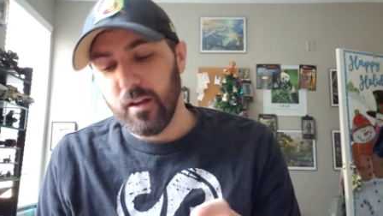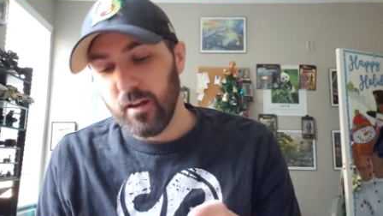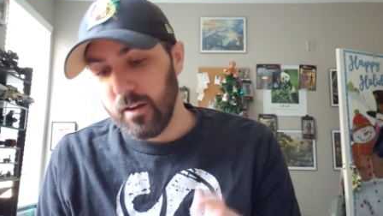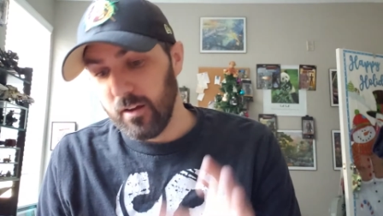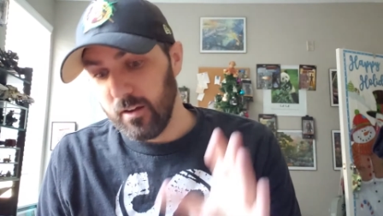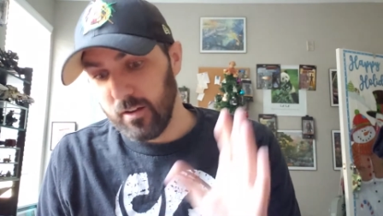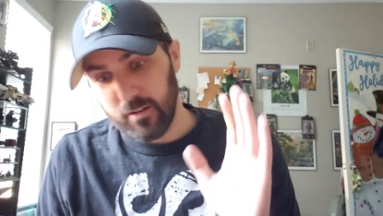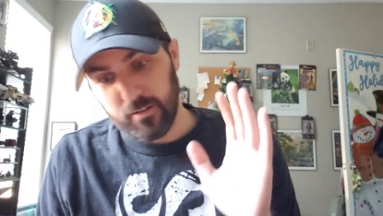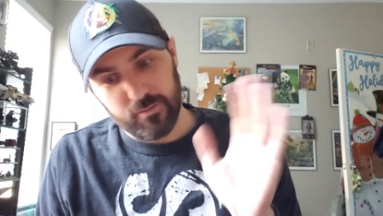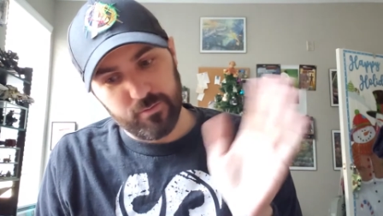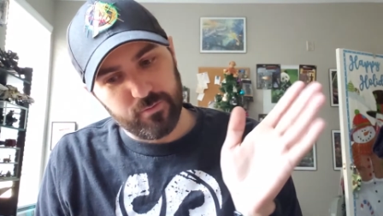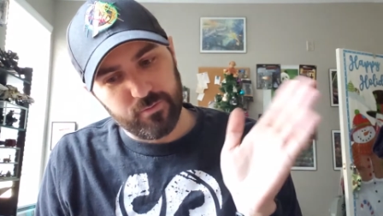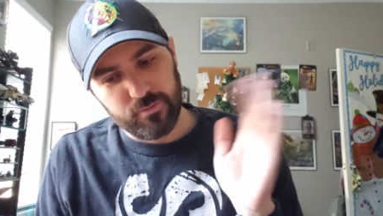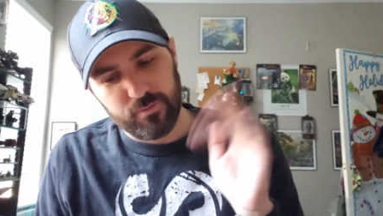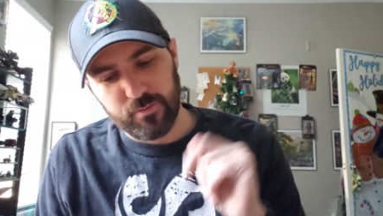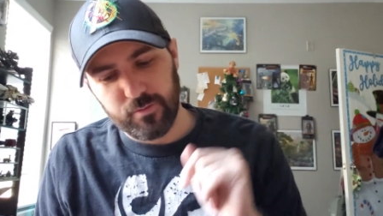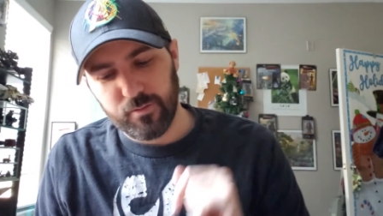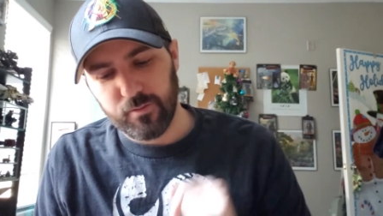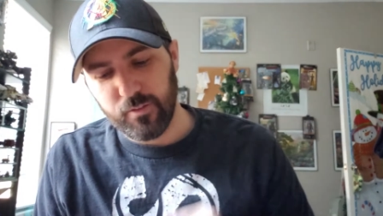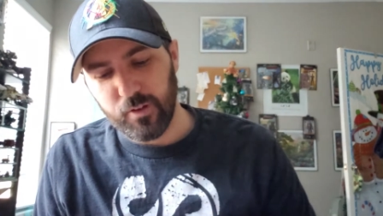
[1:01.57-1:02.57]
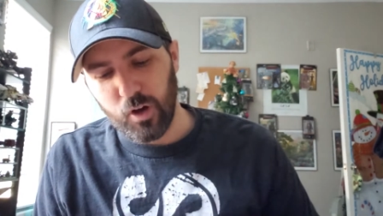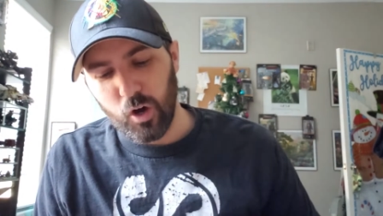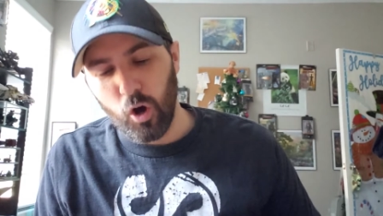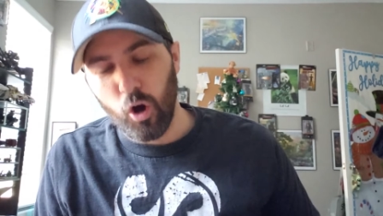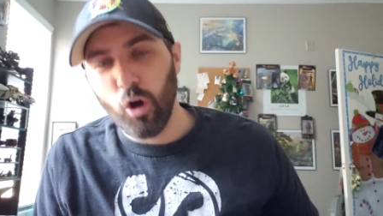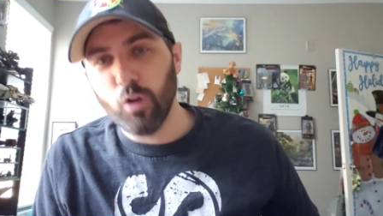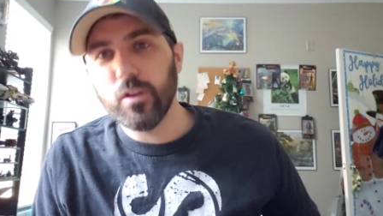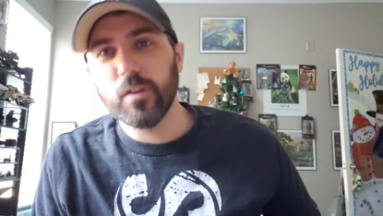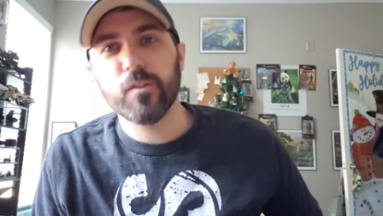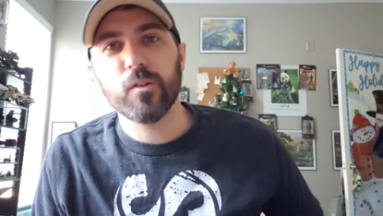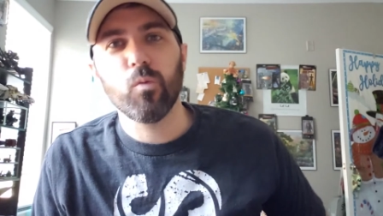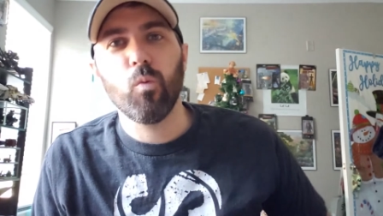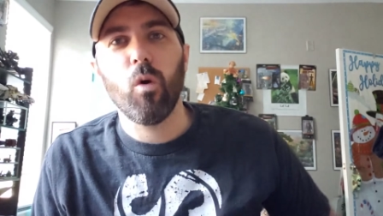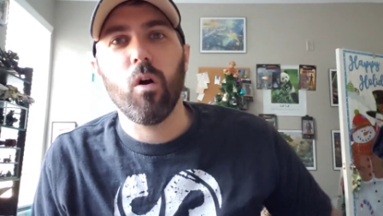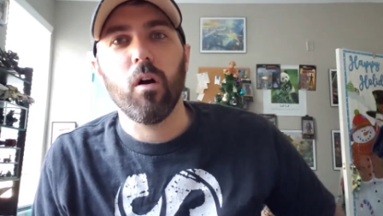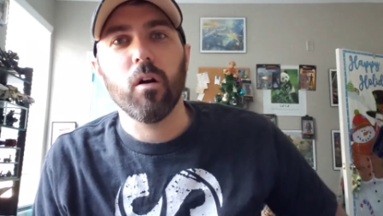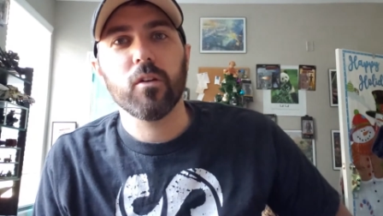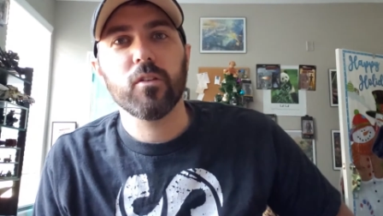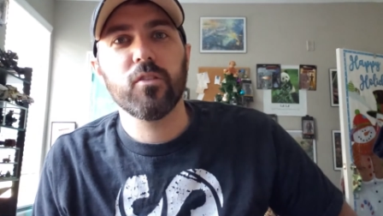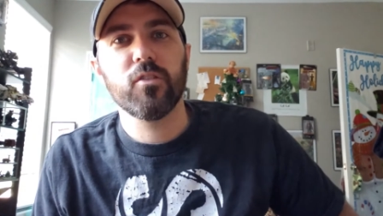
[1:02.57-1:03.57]
of all different
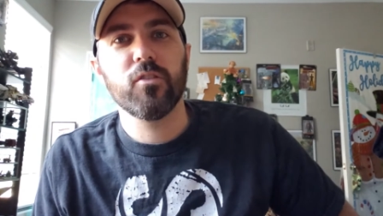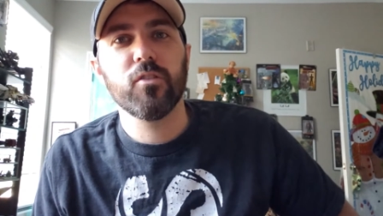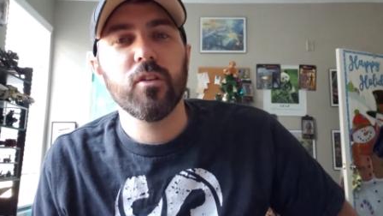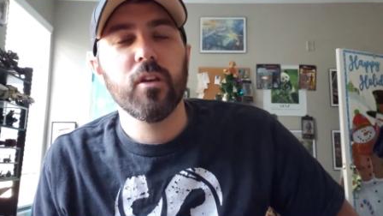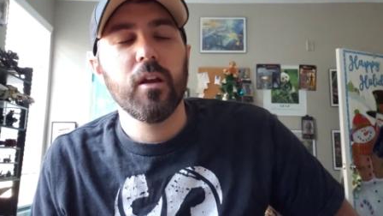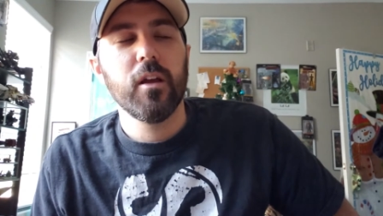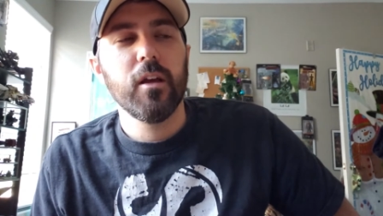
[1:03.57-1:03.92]
walks.